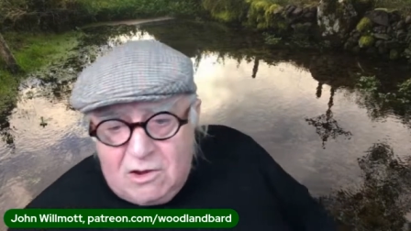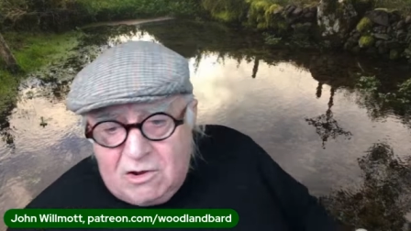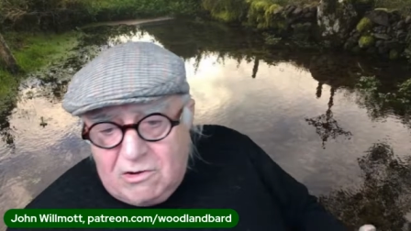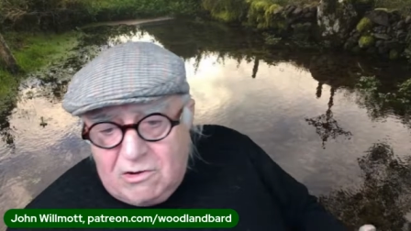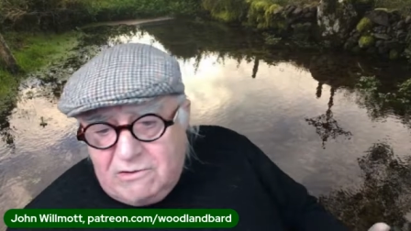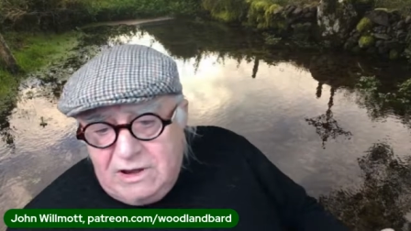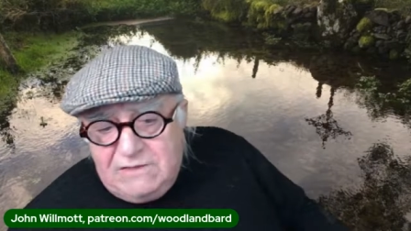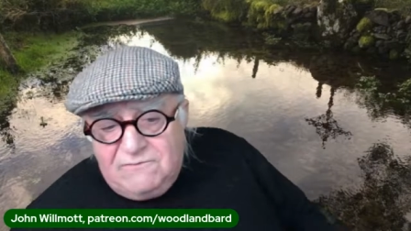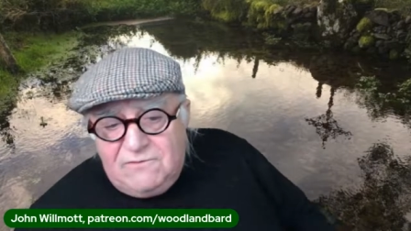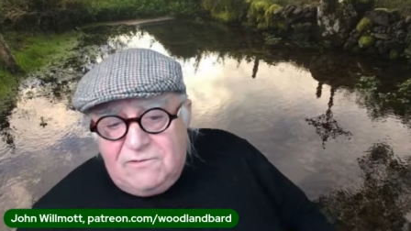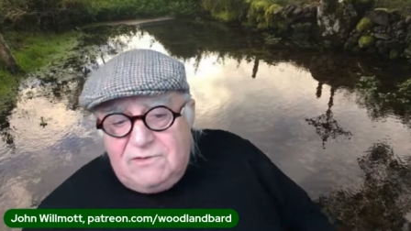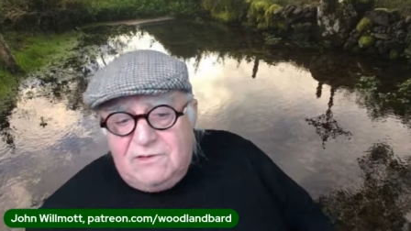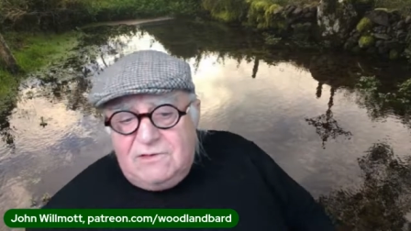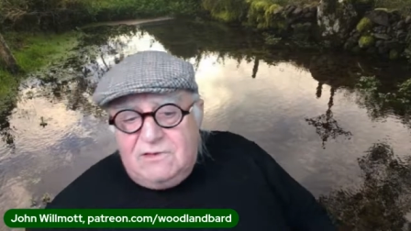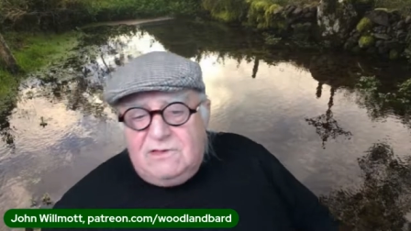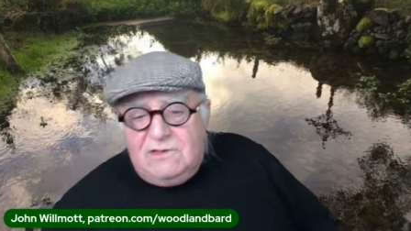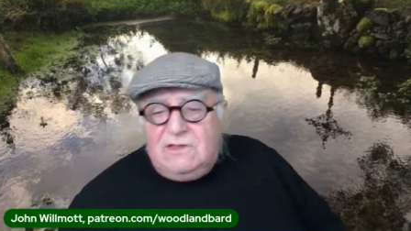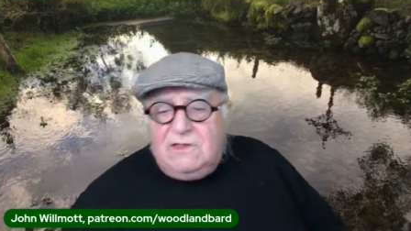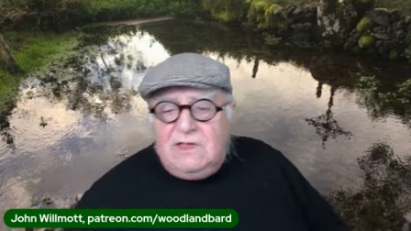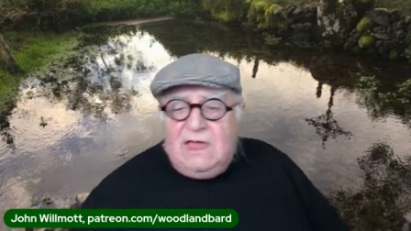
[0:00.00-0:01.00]
or
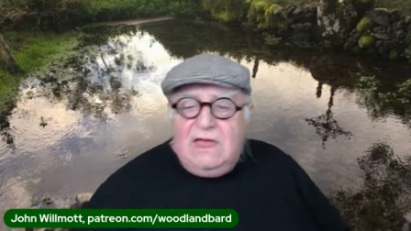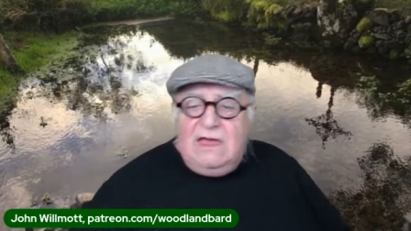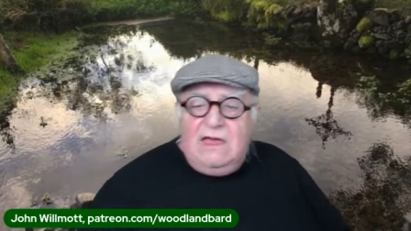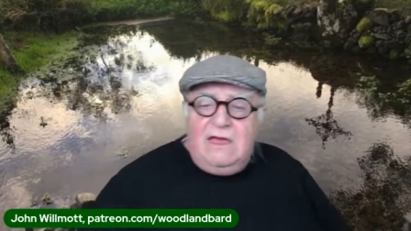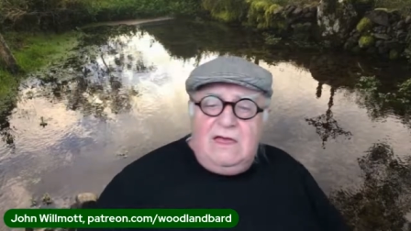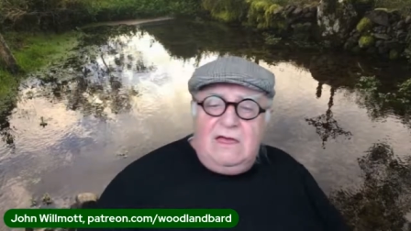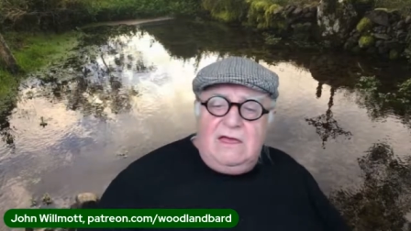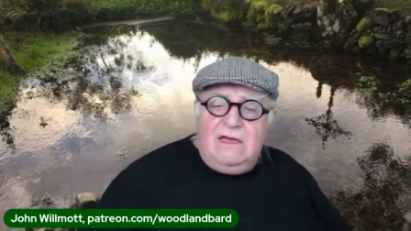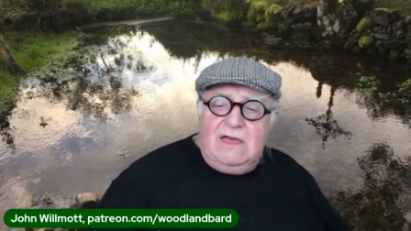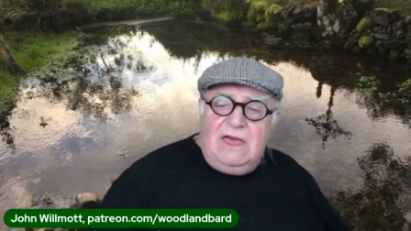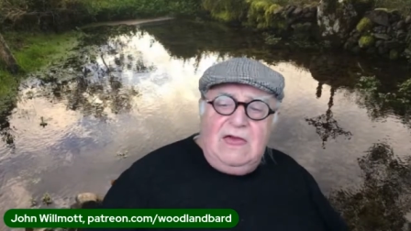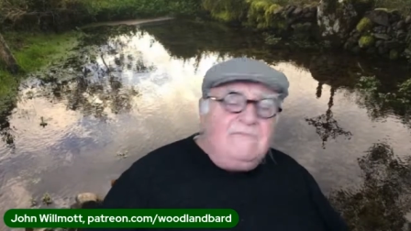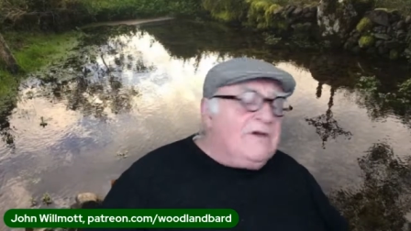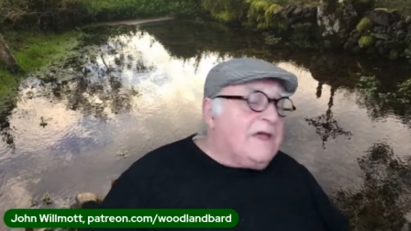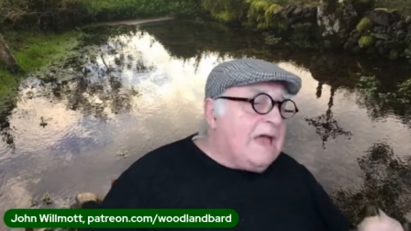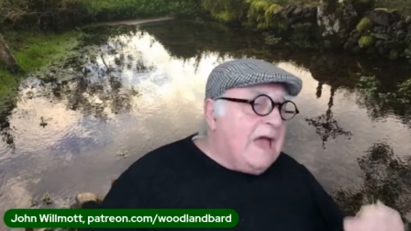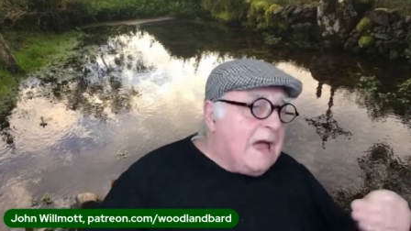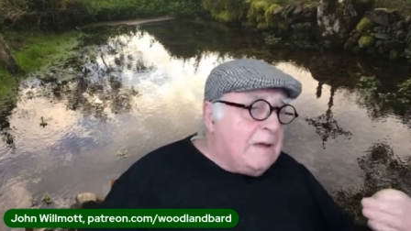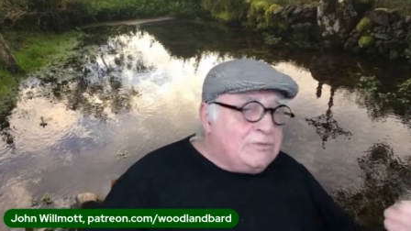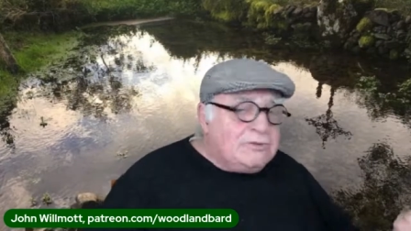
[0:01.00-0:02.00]
even ha have
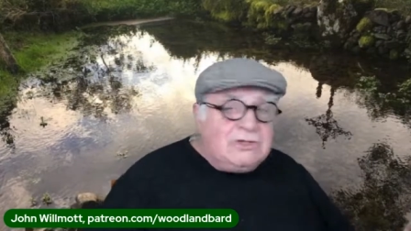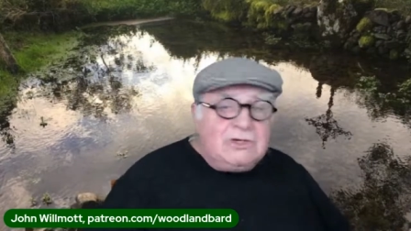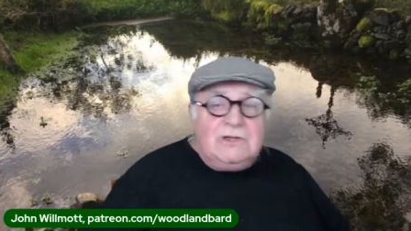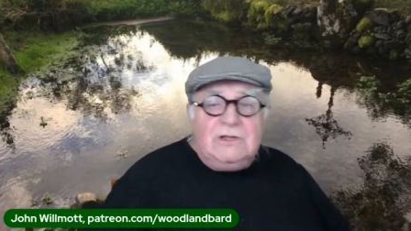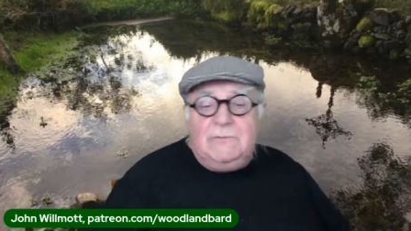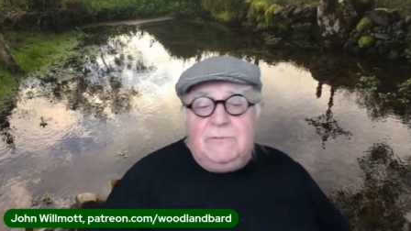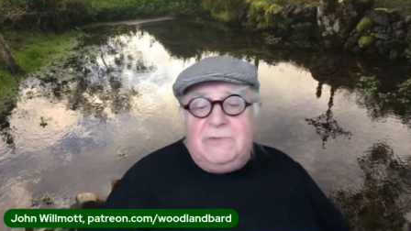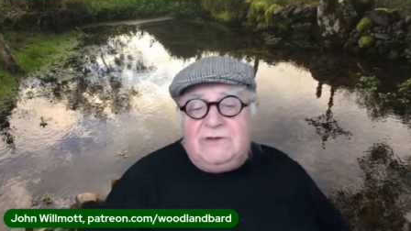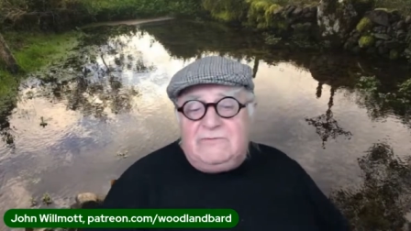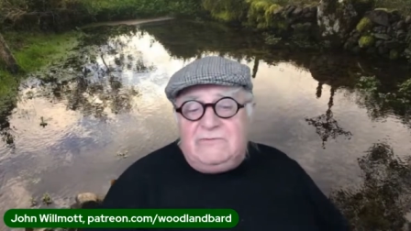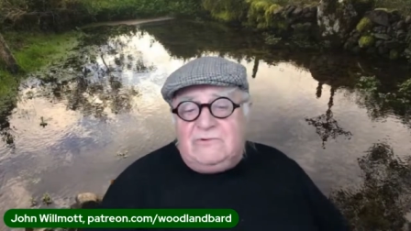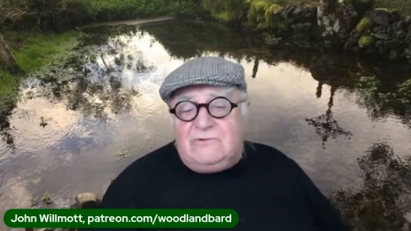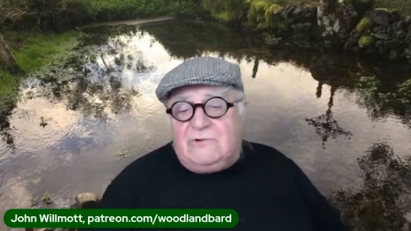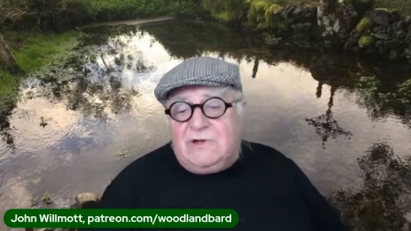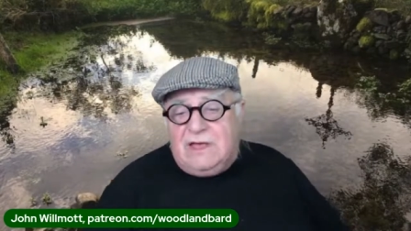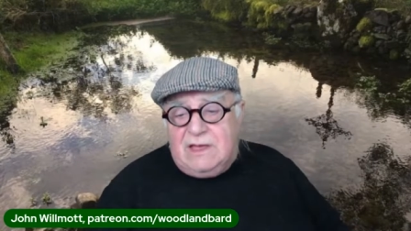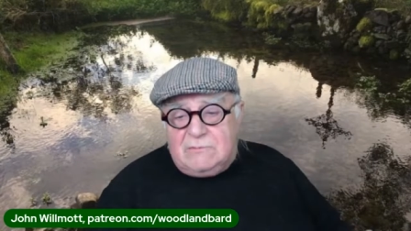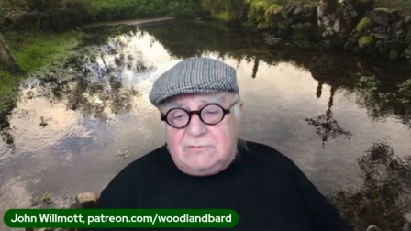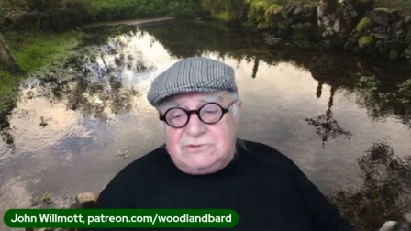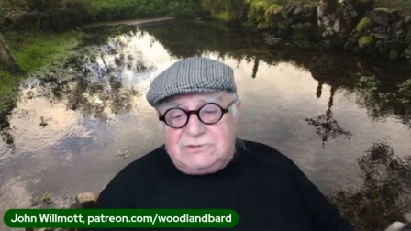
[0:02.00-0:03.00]
a capsule, a
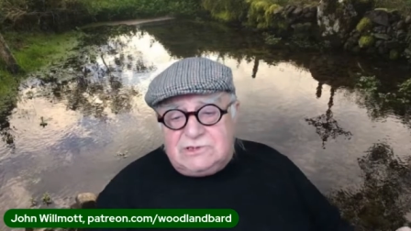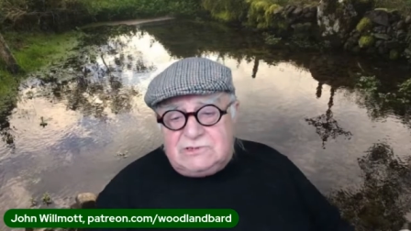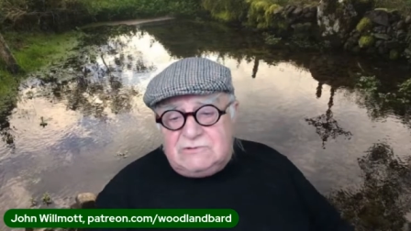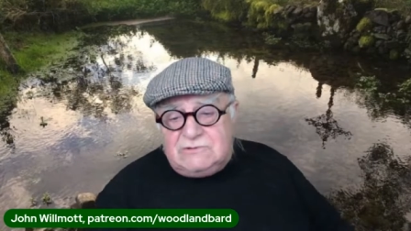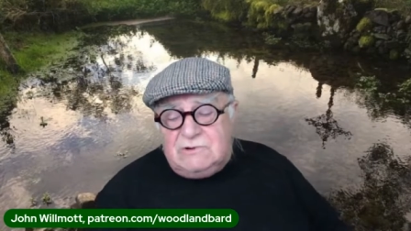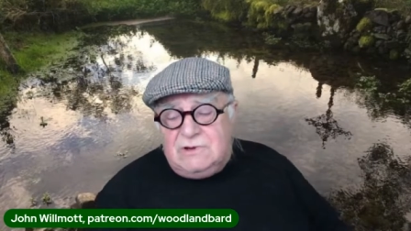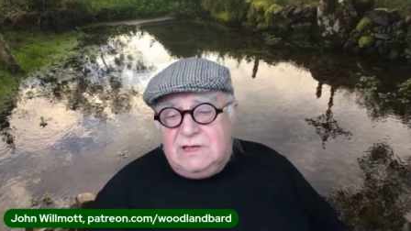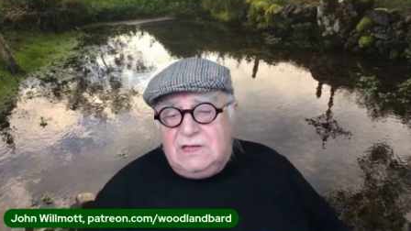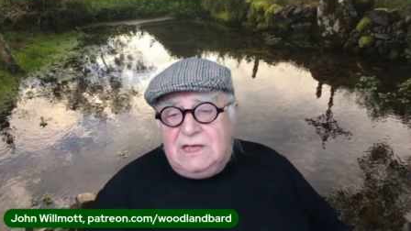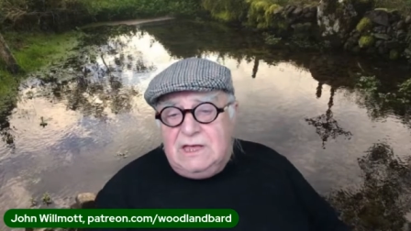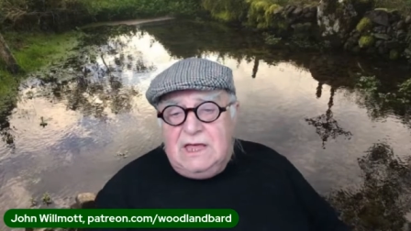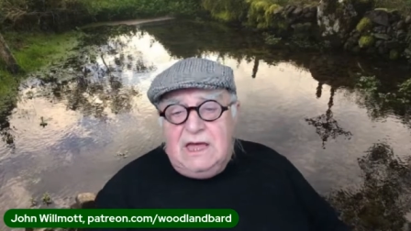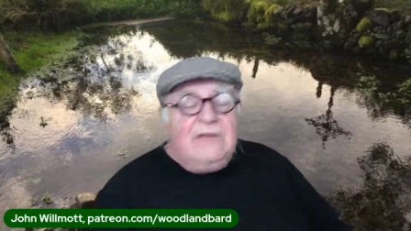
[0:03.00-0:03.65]
mineral capsule,